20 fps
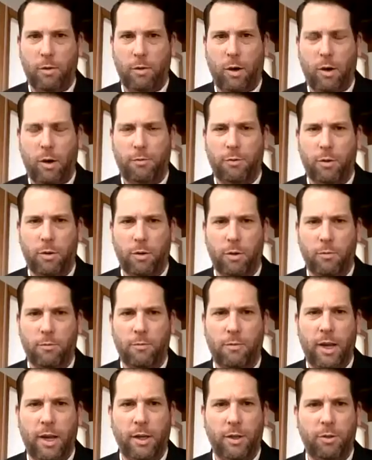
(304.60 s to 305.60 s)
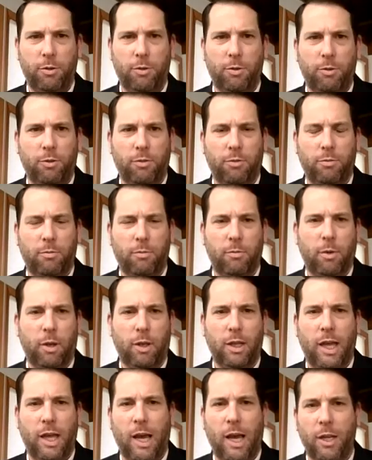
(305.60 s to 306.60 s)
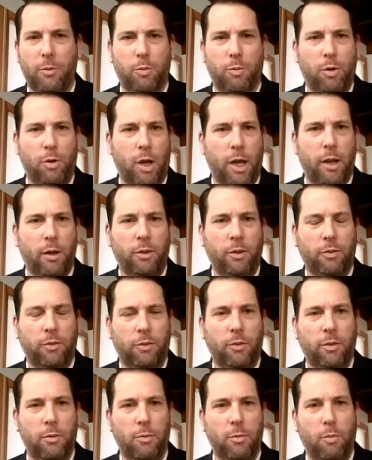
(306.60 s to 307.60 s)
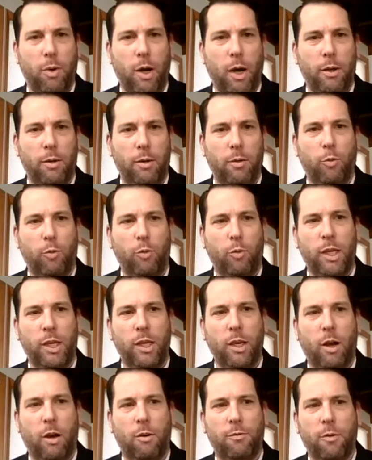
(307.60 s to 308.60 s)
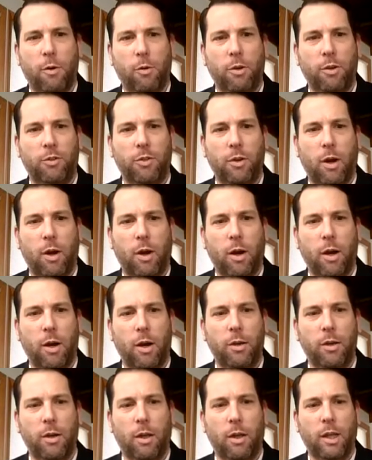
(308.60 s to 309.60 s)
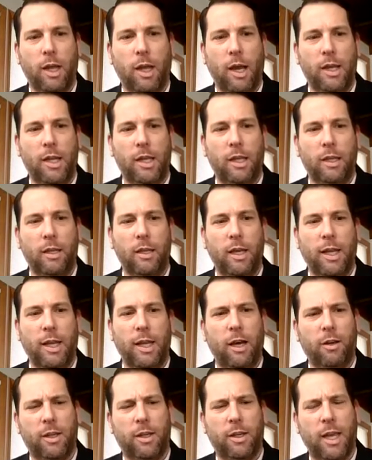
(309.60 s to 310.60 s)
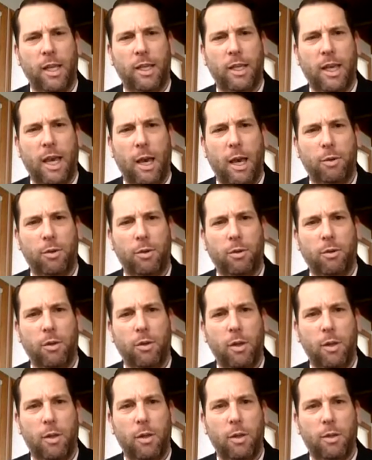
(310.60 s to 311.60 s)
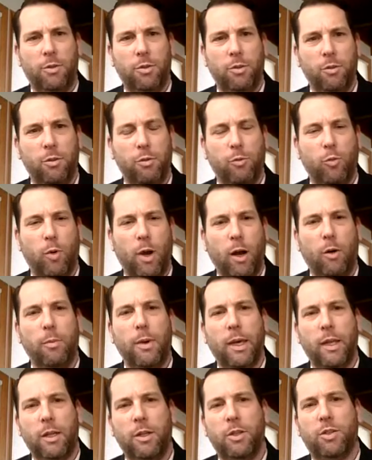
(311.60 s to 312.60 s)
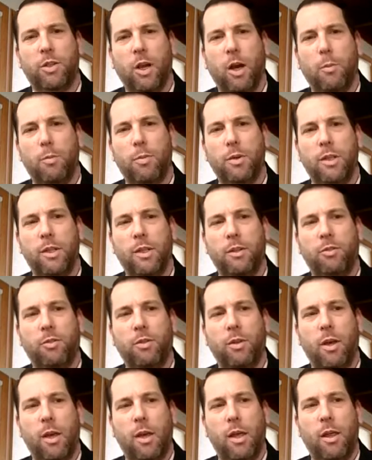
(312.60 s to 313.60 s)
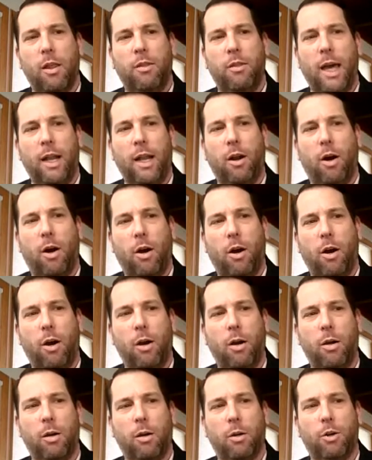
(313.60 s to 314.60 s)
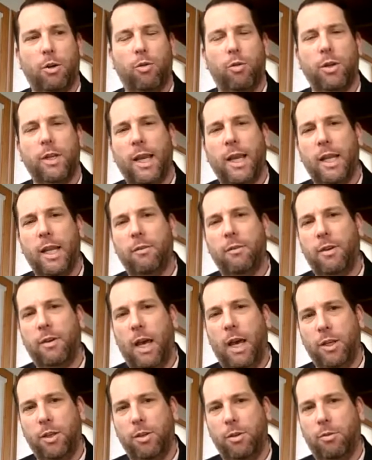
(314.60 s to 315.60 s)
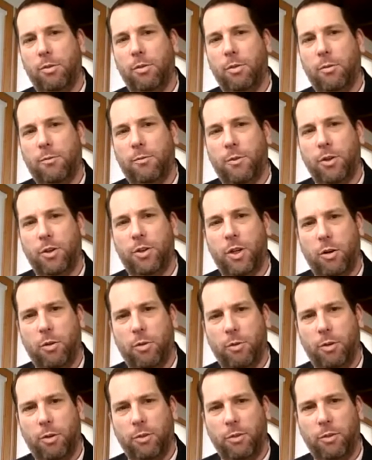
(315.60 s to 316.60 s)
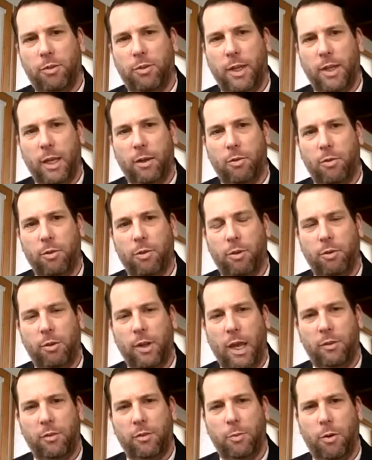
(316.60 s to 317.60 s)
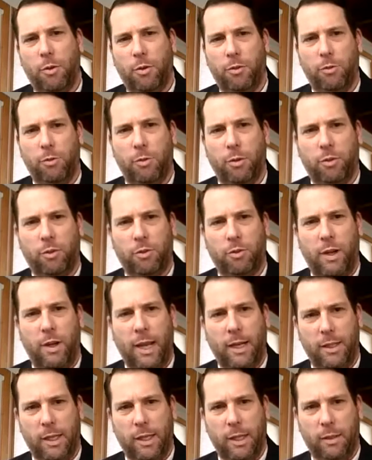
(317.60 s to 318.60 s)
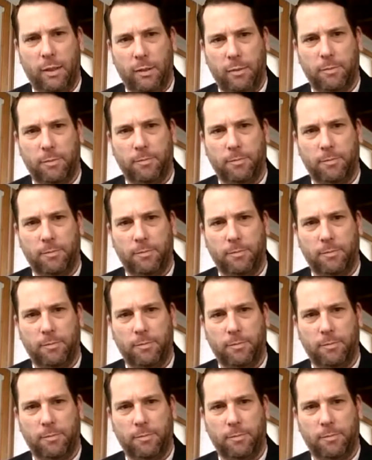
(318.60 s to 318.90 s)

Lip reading: offer values aligned products, but we are focused on aligning and allocating capital to well-managed companies that are creating value for shareholders and stakeholders as opposed to extracting it.